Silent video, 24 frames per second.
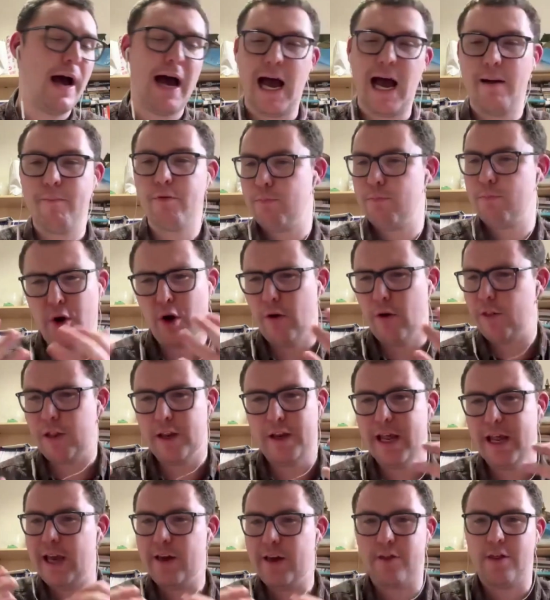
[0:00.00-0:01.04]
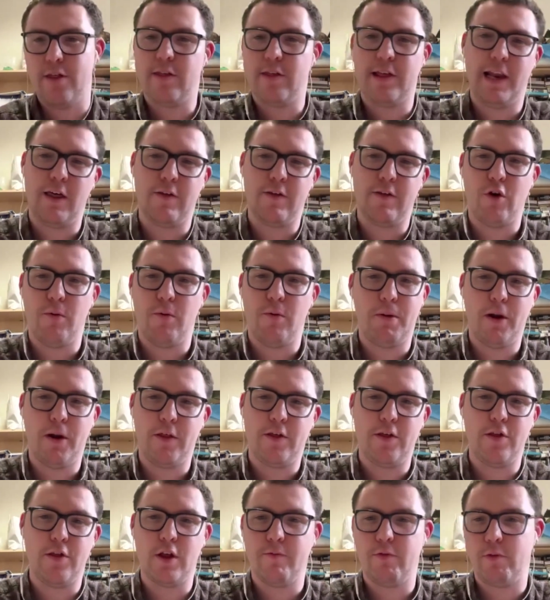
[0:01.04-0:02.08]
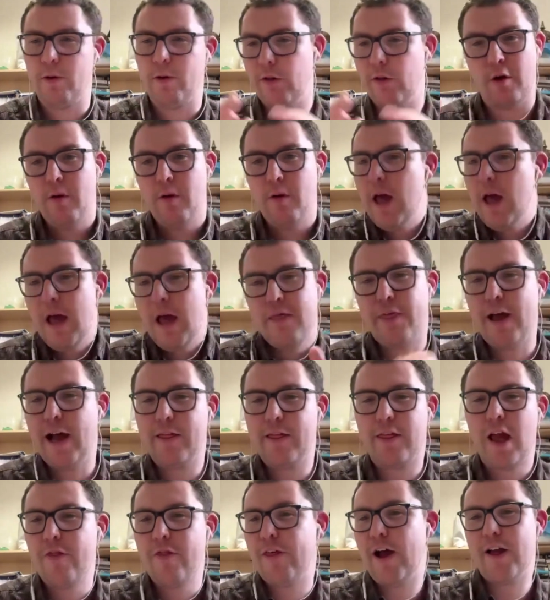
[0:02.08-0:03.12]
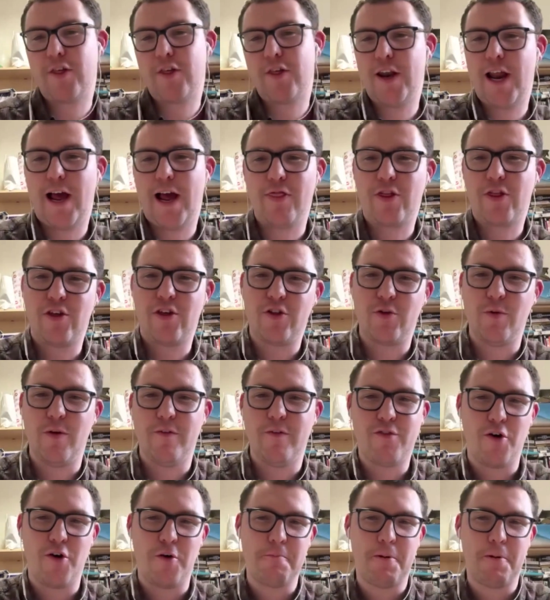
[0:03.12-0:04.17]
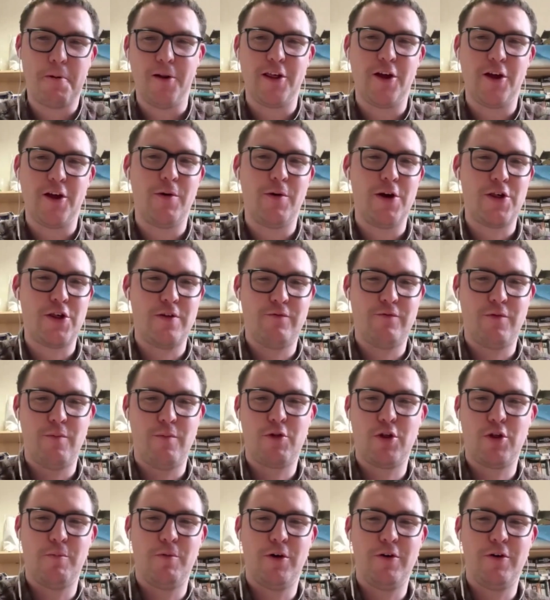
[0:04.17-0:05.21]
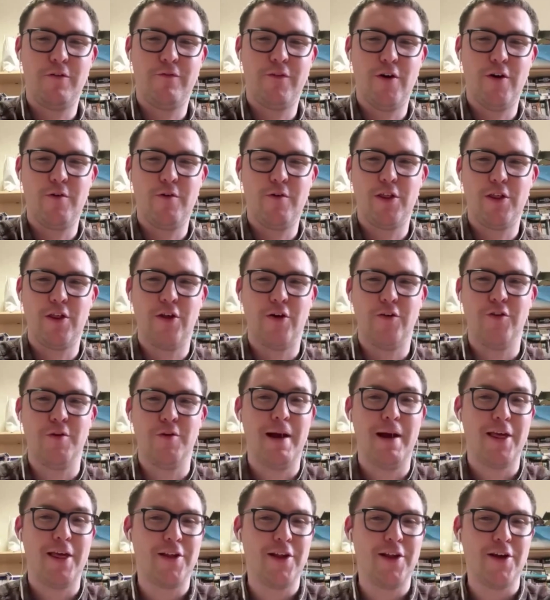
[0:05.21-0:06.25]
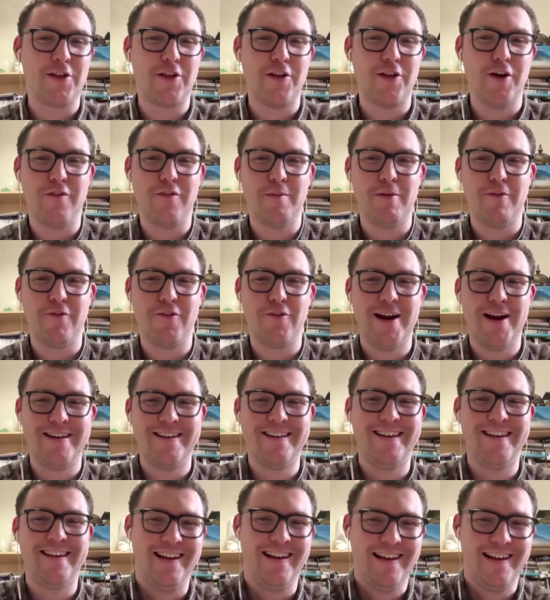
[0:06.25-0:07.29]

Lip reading: Perhaps, but obviously Nixon still has foreign policy and stuff as well. So that's an answer to a foreign policy question from someone who focuses on domestic stuff, I'm afraid.